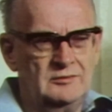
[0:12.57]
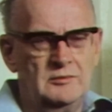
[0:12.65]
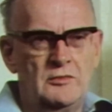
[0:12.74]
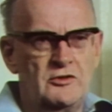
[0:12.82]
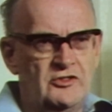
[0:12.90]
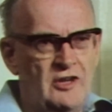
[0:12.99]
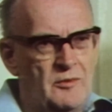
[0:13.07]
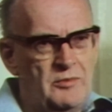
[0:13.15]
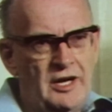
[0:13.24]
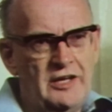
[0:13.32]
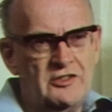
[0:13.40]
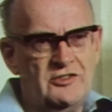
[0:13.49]
most
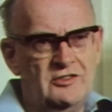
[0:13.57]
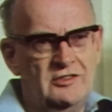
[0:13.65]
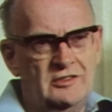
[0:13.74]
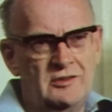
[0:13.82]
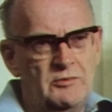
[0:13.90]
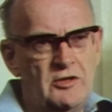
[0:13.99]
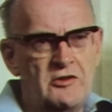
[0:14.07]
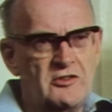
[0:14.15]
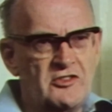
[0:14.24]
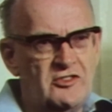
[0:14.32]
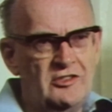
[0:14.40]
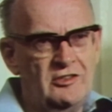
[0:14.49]
complex
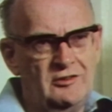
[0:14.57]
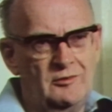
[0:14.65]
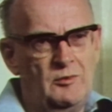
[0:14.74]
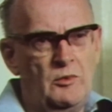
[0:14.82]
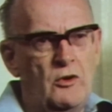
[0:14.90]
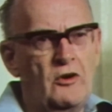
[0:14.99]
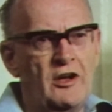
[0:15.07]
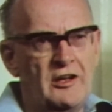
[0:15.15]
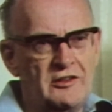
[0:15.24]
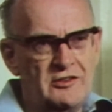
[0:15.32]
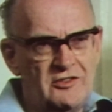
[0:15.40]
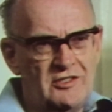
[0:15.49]
computers are still
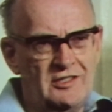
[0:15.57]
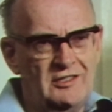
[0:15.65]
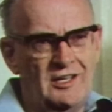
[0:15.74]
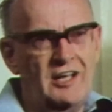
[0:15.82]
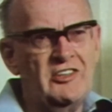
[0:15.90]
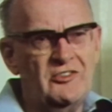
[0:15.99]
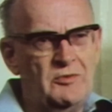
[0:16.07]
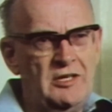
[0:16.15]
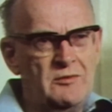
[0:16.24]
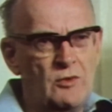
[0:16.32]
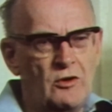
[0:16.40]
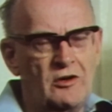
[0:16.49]
morons,
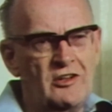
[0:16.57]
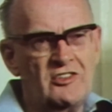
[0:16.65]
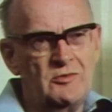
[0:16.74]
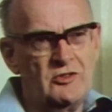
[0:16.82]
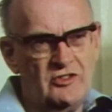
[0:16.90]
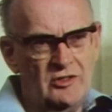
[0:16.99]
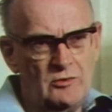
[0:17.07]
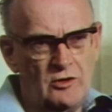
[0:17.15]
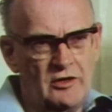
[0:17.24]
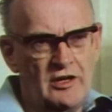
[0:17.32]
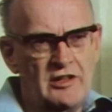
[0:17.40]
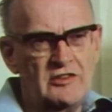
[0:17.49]
high-speed morons, but still
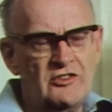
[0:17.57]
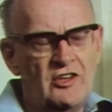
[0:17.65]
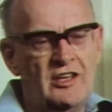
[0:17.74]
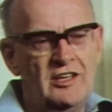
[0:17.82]
morons.